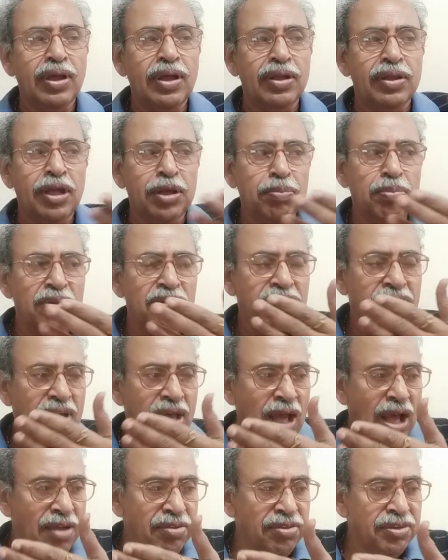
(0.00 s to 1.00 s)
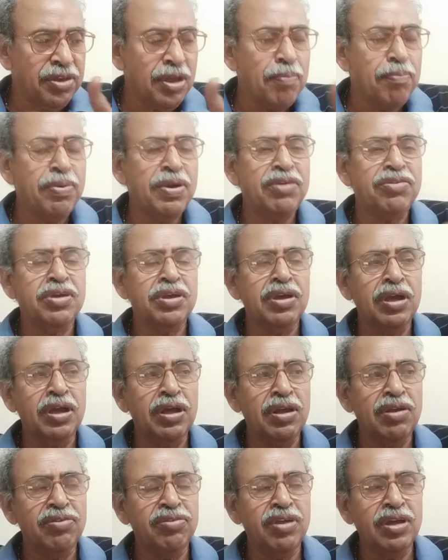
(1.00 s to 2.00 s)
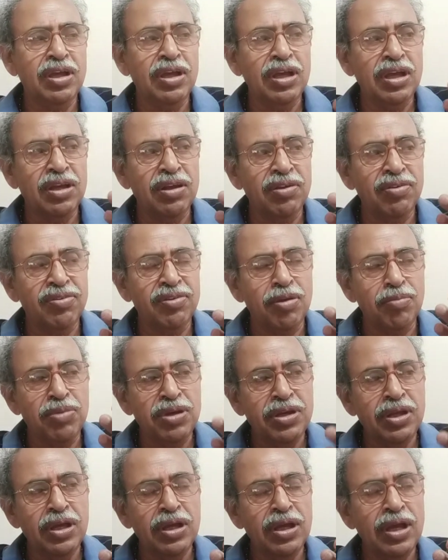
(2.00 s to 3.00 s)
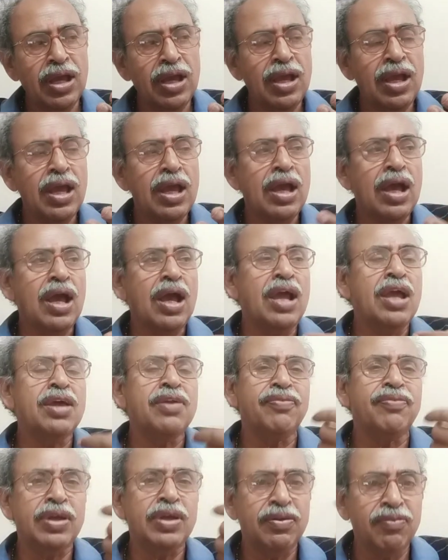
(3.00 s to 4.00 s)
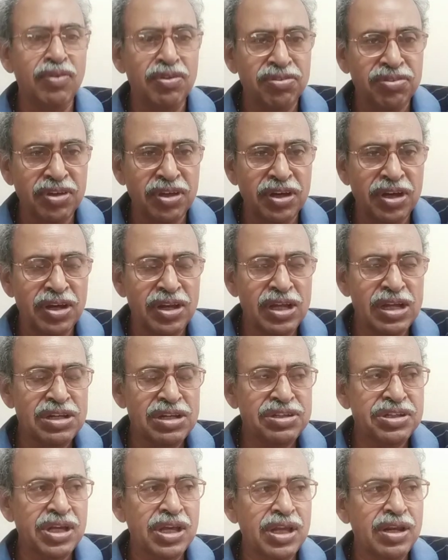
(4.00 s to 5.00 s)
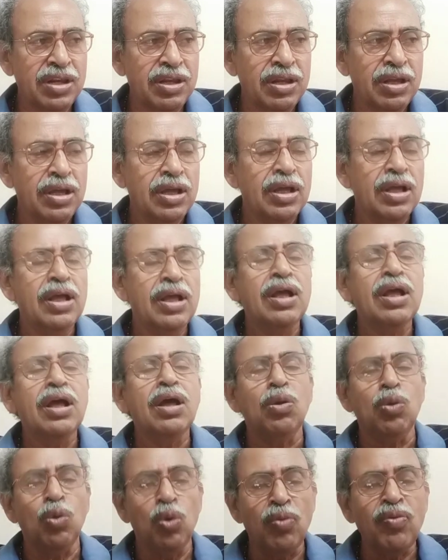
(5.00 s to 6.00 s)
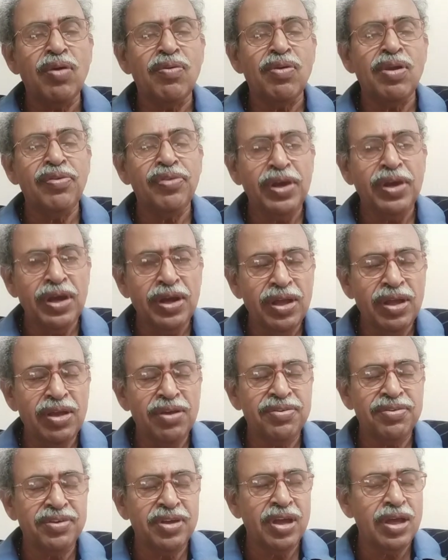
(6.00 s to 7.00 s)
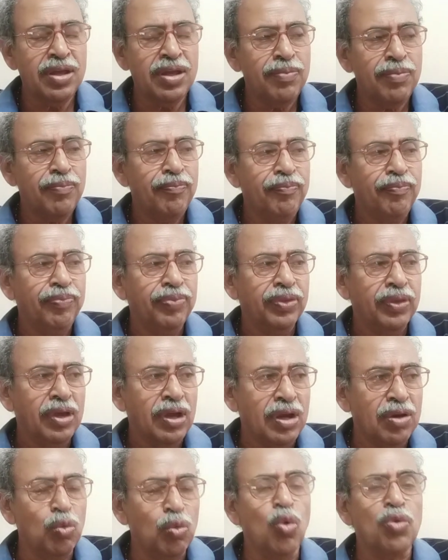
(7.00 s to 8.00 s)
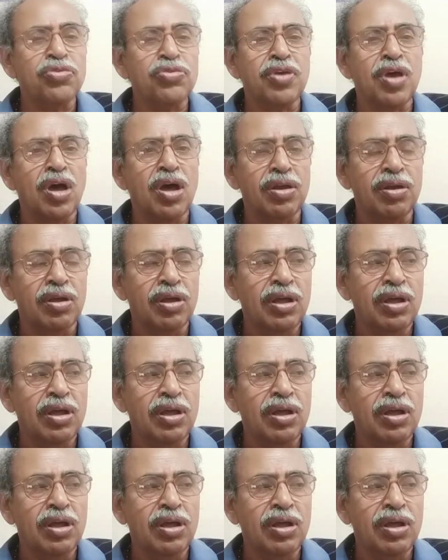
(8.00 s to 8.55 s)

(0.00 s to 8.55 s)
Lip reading: That means as the temperature increasing, it is emitting a higher frequency radiation, low wavelength radiation, and goes on.